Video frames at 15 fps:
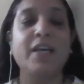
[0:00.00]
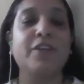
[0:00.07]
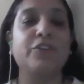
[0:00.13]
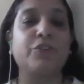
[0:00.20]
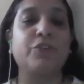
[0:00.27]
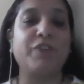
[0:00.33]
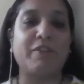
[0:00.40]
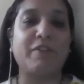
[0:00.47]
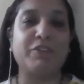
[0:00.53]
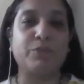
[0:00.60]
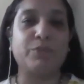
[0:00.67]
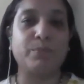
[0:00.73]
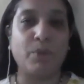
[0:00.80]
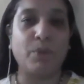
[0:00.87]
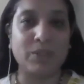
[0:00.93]
So we have a
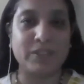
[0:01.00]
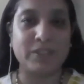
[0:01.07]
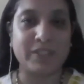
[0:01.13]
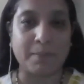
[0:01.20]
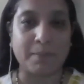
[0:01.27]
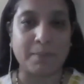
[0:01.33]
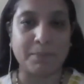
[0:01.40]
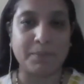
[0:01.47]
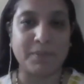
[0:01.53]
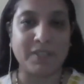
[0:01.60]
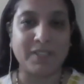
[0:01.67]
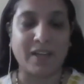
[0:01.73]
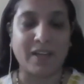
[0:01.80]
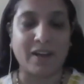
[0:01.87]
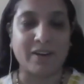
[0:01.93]
small temple
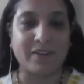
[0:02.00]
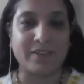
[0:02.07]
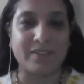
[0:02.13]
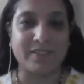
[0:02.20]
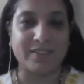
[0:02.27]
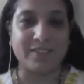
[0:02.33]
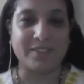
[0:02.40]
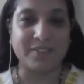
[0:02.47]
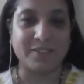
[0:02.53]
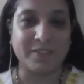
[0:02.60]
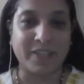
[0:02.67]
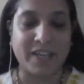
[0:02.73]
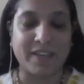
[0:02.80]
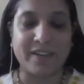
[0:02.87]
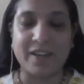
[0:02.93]
in our
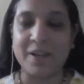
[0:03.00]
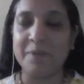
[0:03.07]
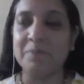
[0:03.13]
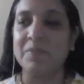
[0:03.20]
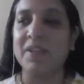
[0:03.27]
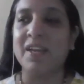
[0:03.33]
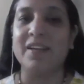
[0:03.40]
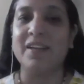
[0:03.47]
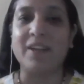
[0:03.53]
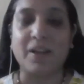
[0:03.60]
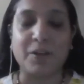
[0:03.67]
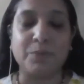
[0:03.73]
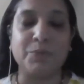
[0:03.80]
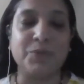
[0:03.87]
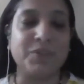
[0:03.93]
area, in our
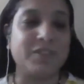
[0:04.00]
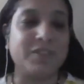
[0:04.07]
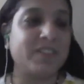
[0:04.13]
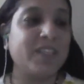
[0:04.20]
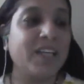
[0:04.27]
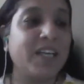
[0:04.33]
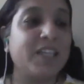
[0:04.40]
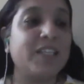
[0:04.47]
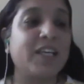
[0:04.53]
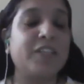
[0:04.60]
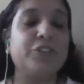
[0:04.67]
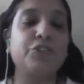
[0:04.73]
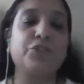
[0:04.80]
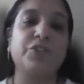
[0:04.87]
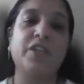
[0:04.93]
community.
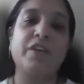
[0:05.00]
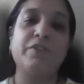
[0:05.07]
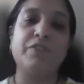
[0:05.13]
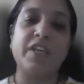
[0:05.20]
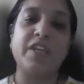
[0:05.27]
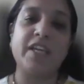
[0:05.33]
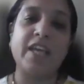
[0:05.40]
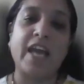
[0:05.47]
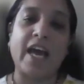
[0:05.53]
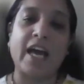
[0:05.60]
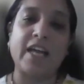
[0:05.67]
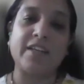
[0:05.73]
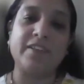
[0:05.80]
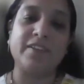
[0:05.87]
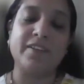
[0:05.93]
And today we
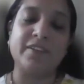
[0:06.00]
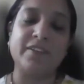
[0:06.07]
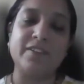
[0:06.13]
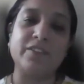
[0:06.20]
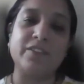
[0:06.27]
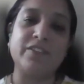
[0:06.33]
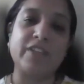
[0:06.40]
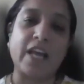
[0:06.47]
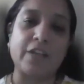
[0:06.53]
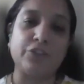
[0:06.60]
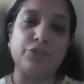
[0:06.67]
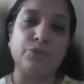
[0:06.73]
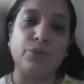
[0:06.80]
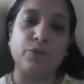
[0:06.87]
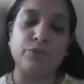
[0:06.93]
had the
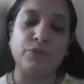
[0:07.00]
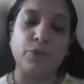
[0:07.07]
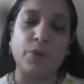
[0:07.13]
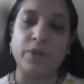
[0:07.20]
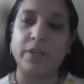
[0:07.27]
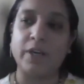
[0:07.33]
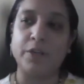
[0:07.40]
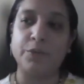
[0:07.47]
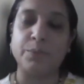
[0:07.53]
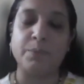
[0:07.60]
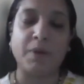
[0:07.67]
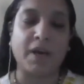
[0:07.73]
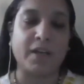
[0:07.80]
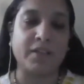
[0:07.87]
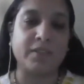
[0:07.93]
statue of Lord
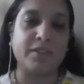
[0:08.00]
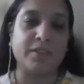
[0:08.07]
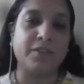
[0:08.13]
Hanuman,